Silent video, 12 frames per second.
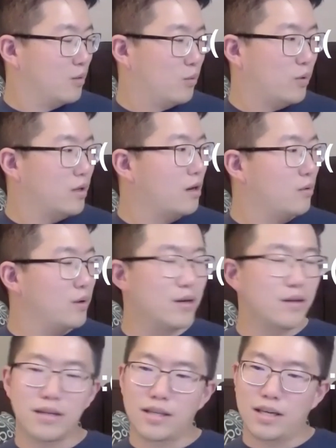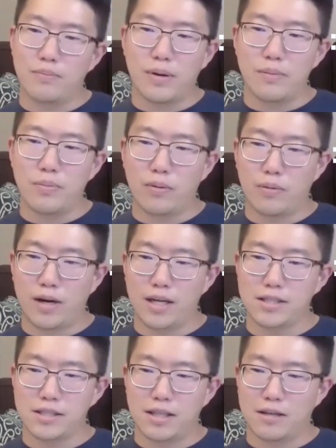when are we gonna give people rights
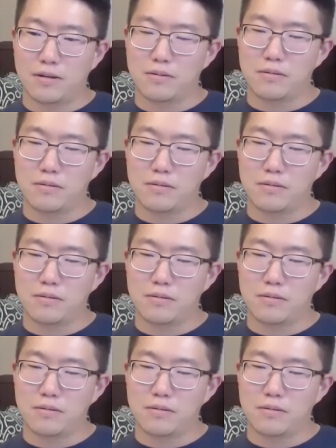now?